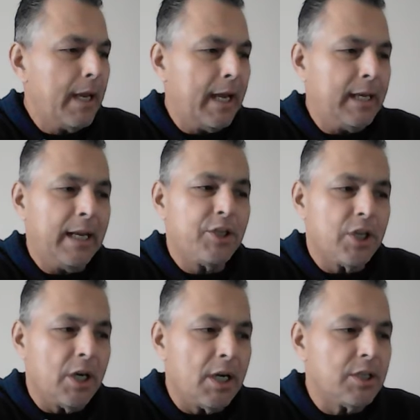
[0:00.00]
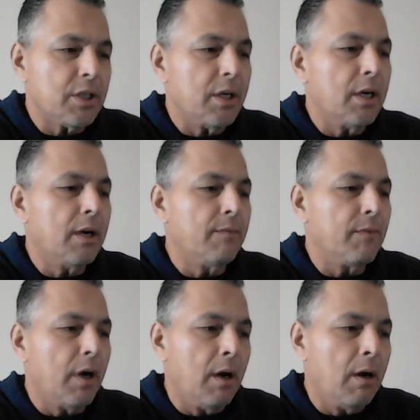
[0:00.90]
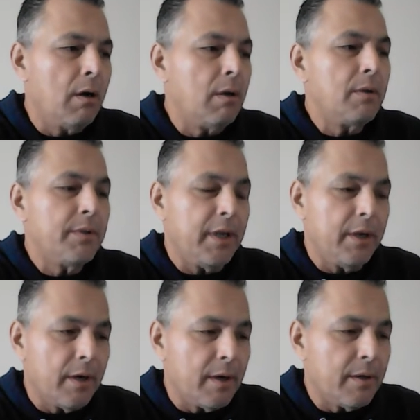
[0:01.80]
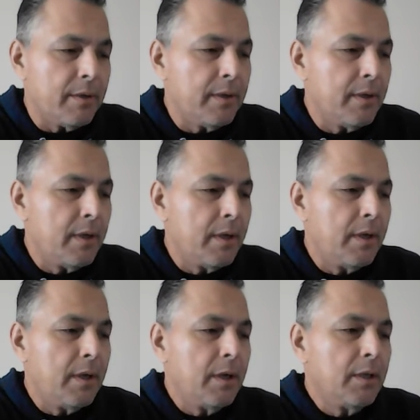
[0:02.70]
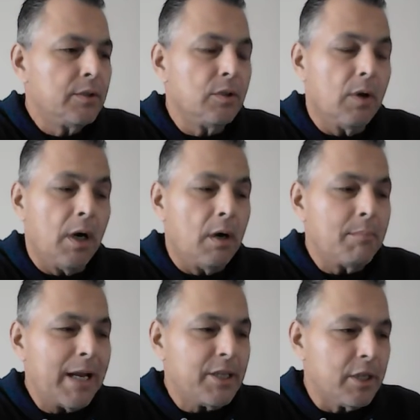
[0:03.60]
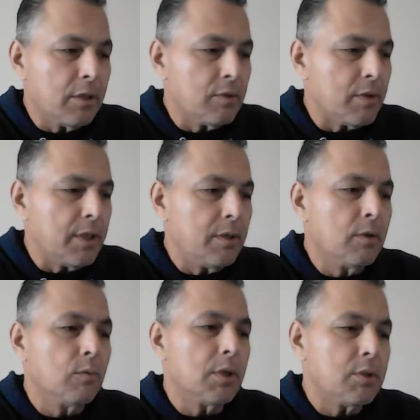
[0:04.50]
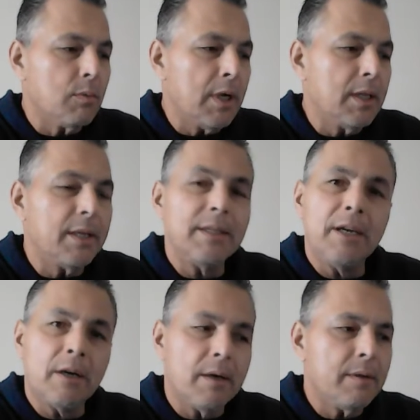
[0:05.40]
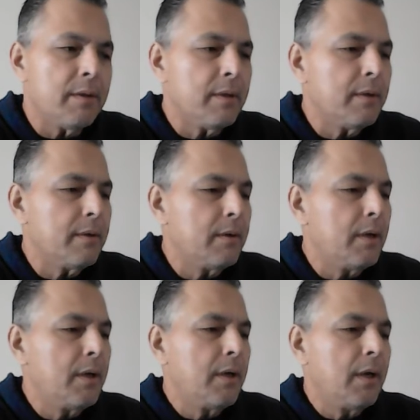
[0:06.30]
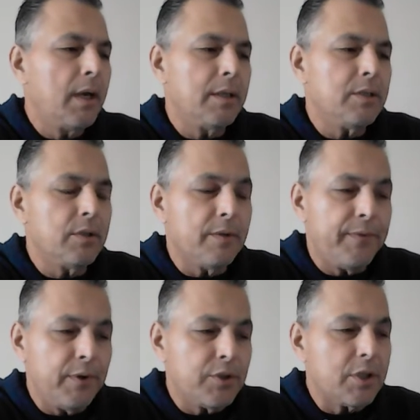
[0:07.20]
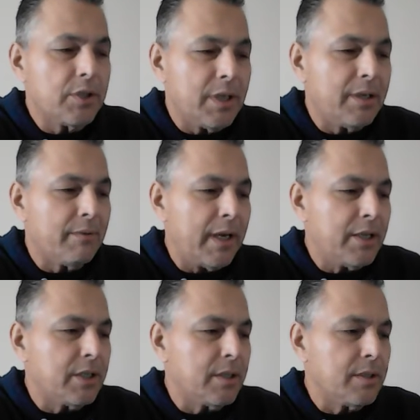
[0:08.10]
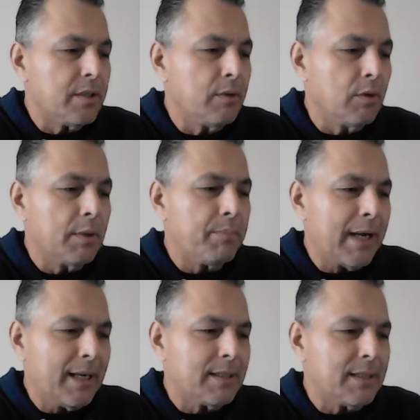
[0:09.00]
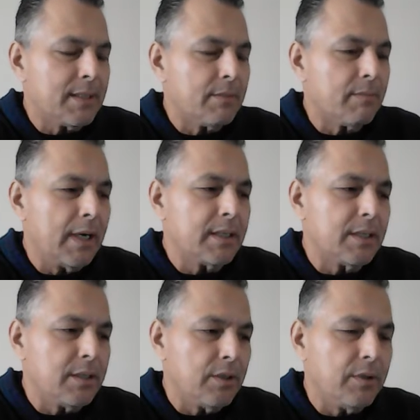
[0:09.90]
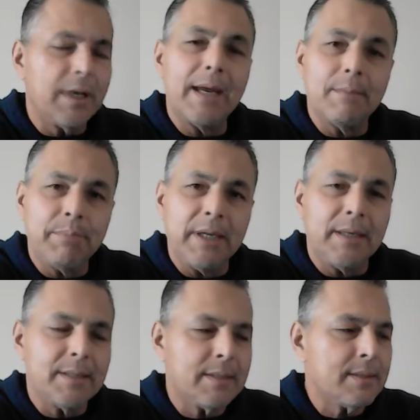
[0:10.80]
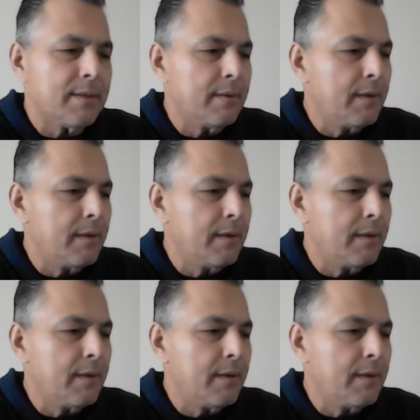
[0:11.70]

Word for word: and a judge of all the earth, to all my children who will dwell on the earth, and to the future generations who will practice rectitude and peace.